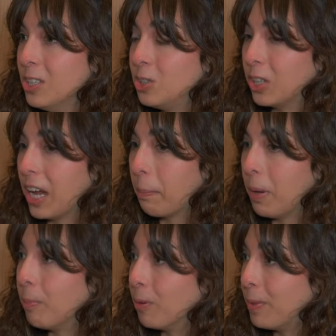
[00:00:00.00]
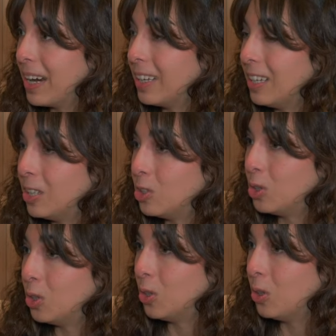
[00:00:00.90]
to get people ready
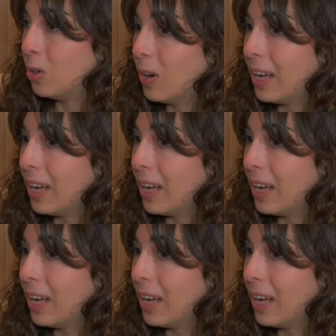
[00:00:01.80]
to